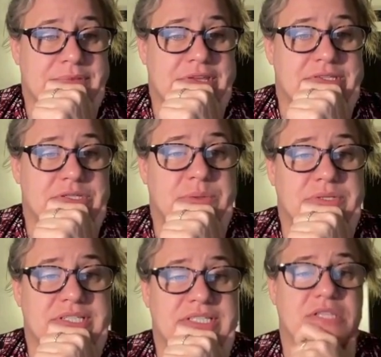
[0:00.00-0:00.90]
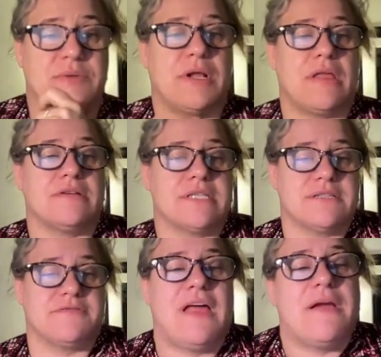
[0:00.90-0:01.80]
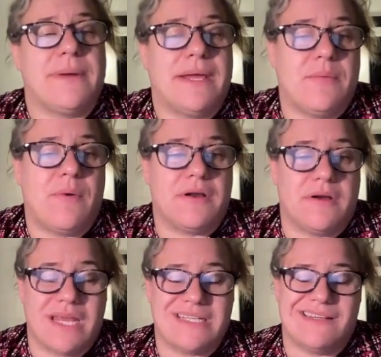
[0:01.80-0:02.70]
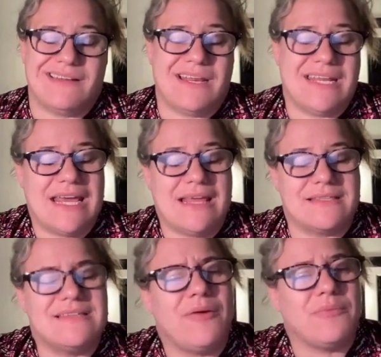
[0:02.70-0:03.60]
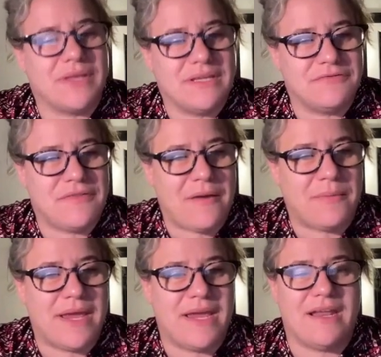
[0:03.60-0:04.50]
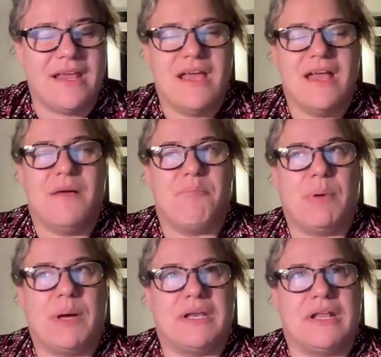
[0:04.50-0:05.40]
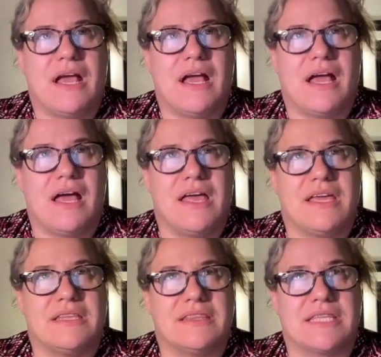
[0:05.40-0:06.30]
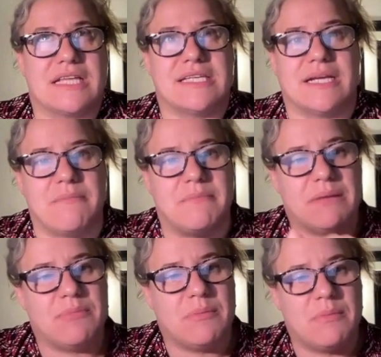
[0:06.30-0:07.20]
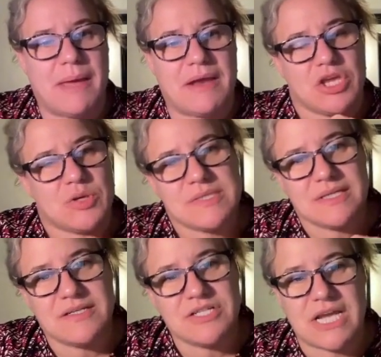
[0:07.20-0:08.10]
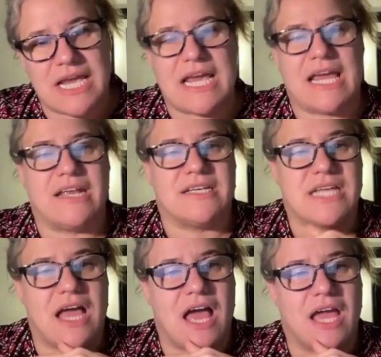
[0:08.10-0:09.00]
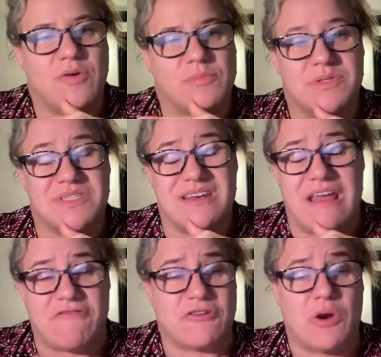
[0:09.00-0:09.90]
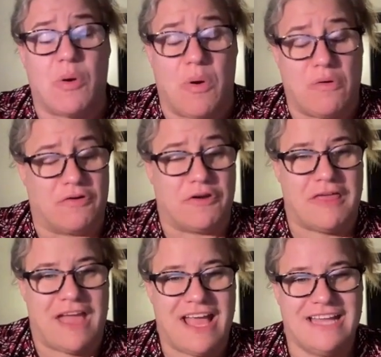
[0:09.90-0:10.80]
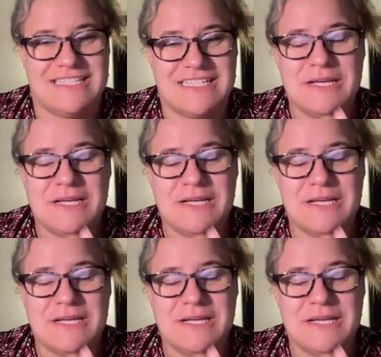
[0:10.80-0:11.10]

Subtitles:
Sewer, $63. It's a flat rate. Water, $18.98. It's not really a flat rate, but it's like a minimum amount of usage, and I almost never go over that.